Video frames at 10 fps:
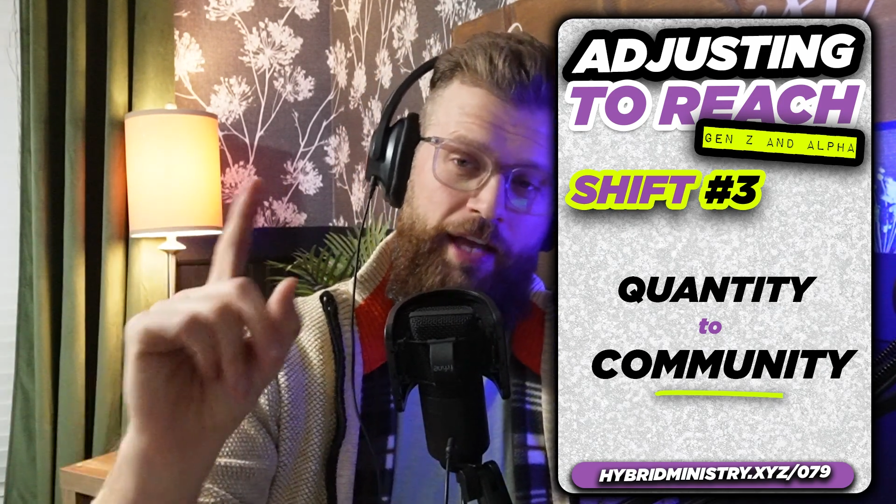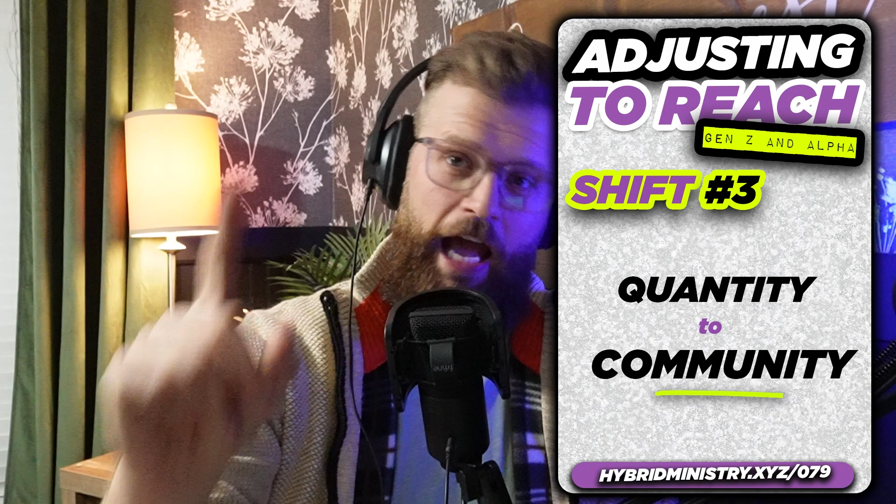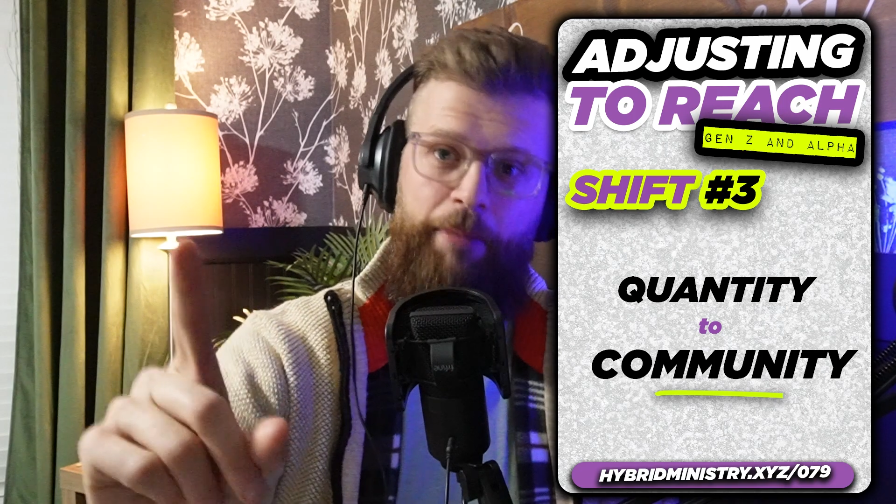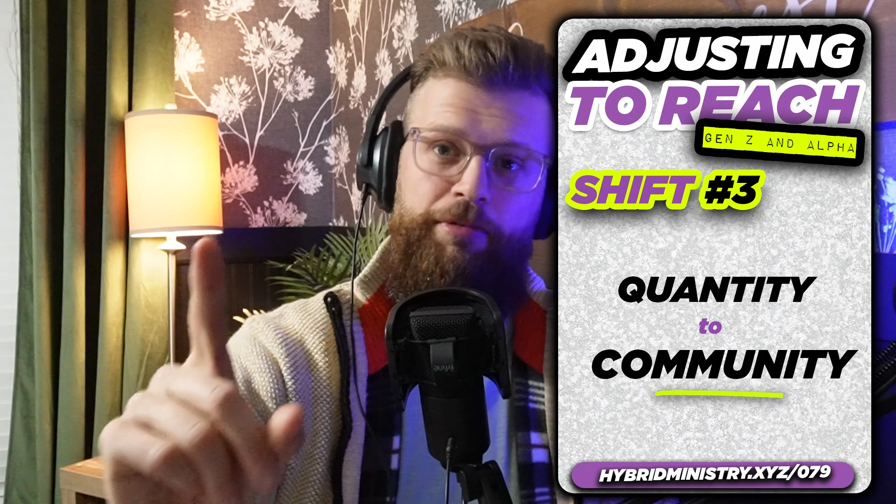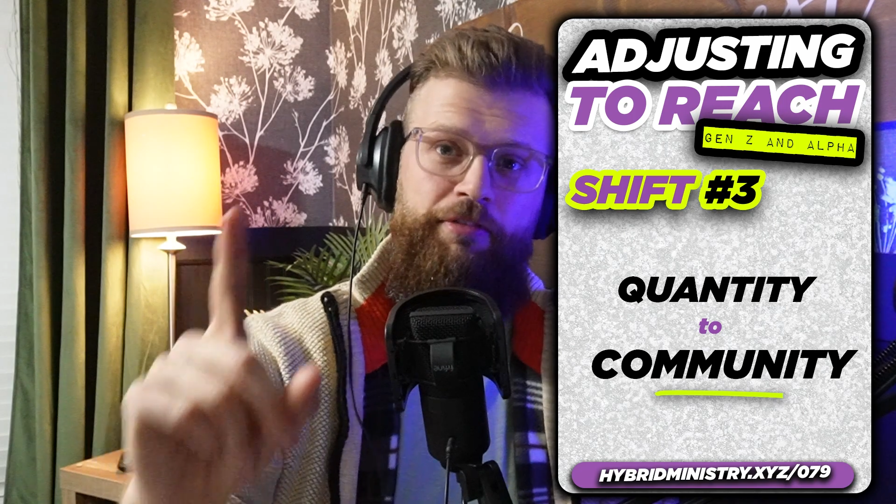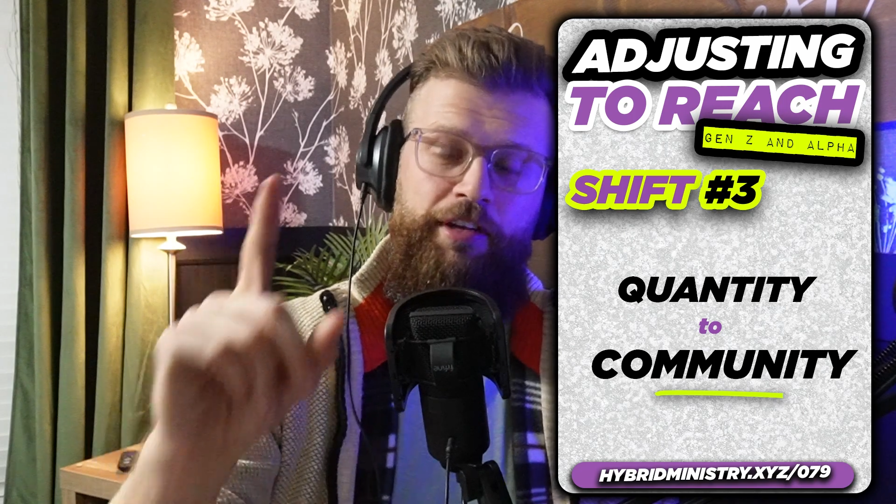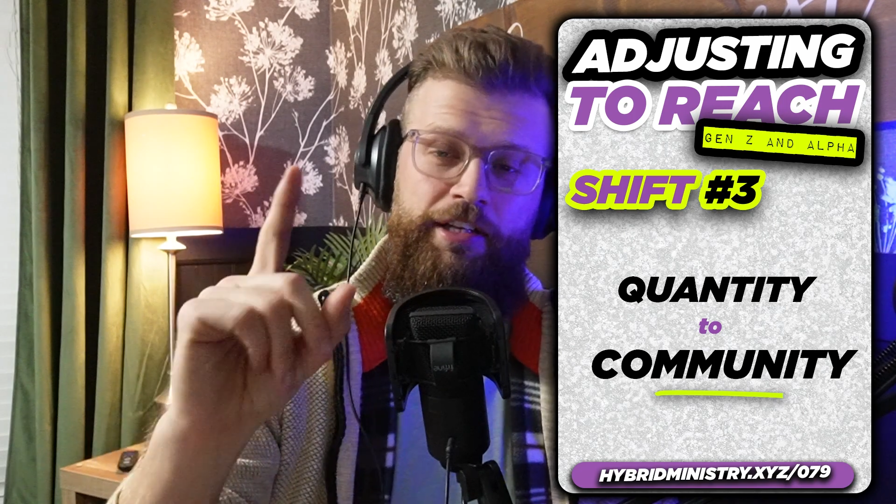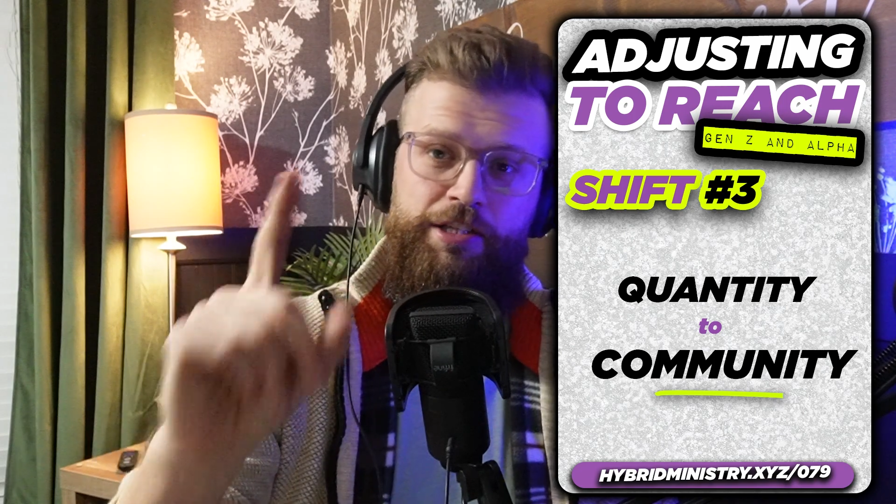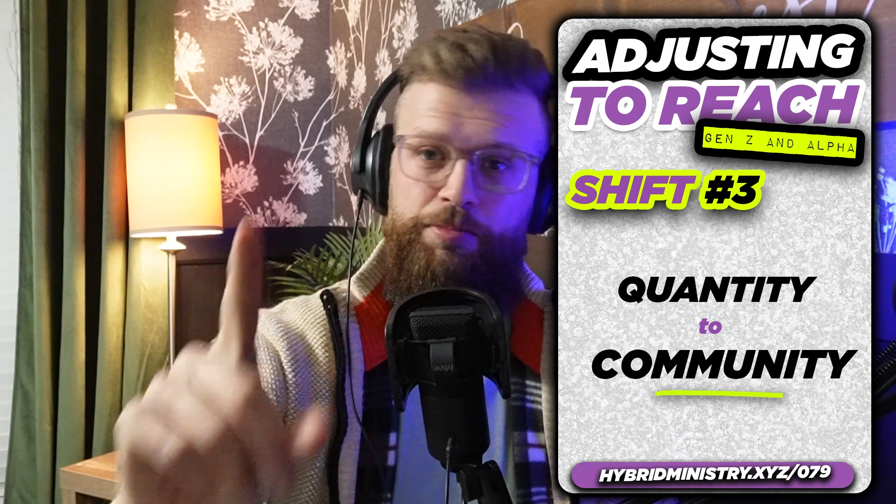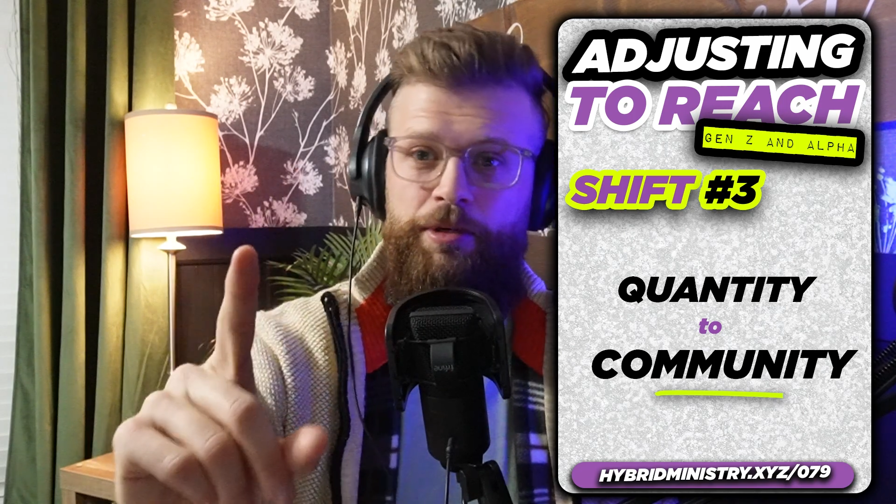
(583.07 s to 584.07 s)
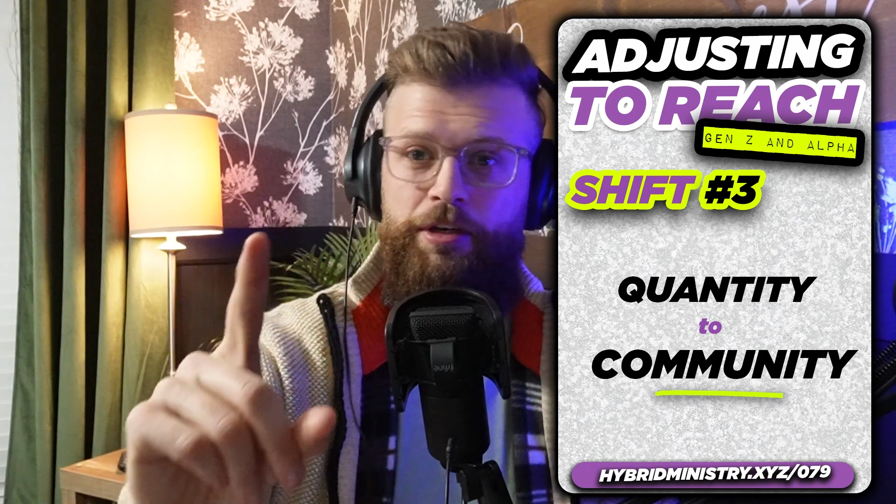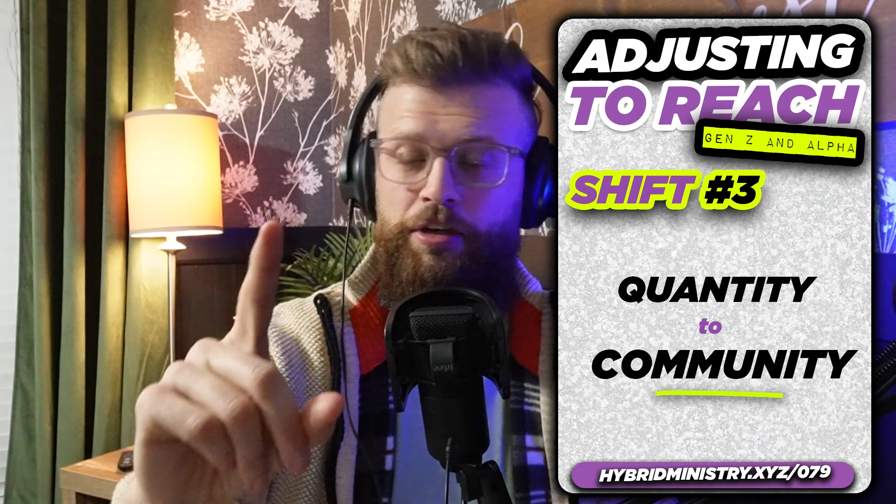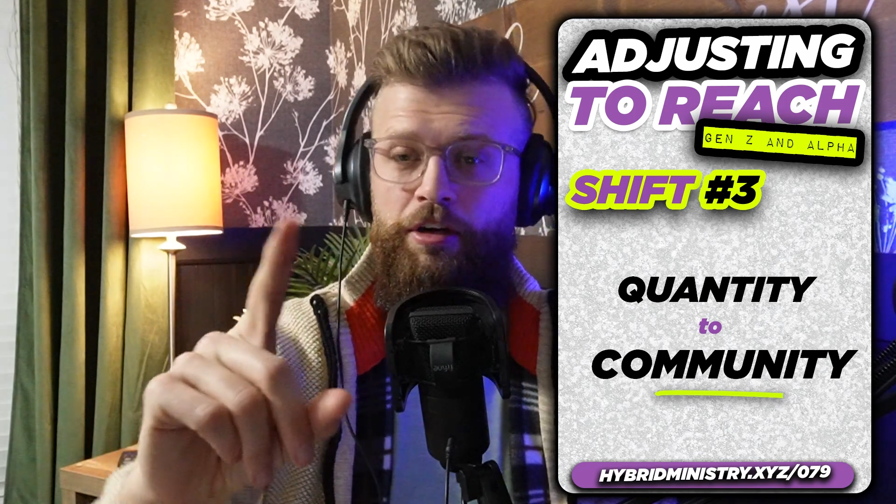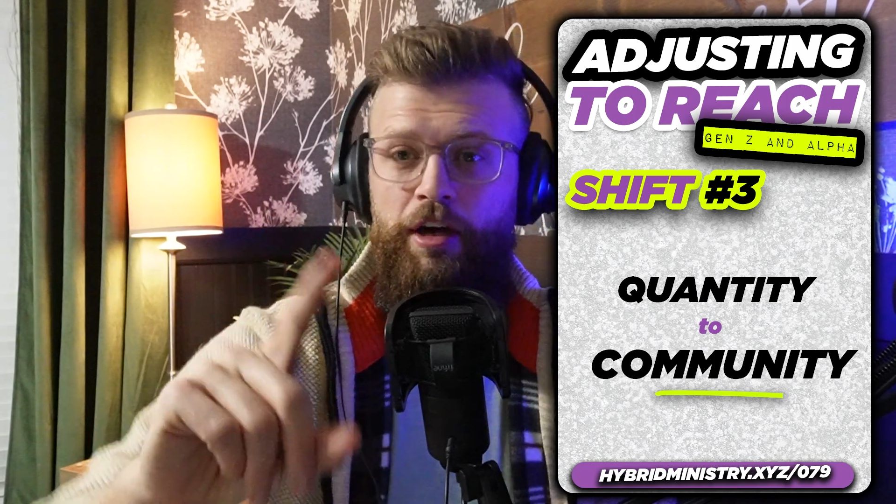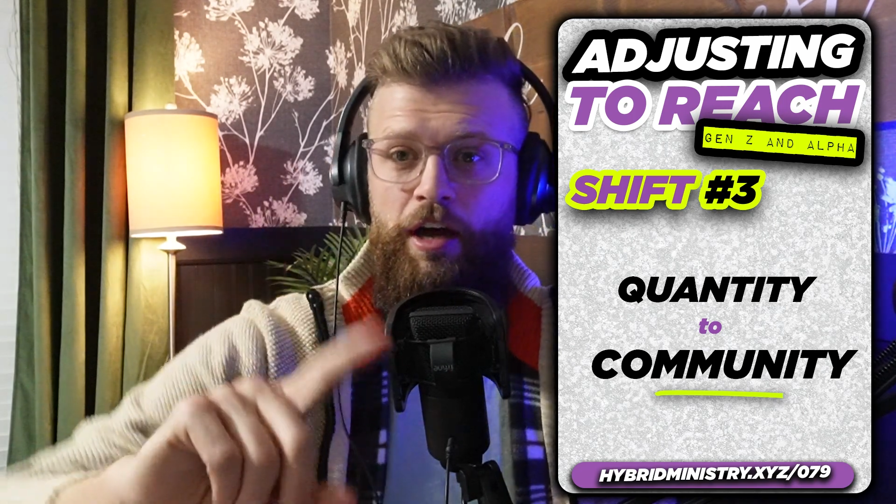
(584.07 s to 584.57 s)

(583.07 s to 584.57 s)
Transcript: captivating speaker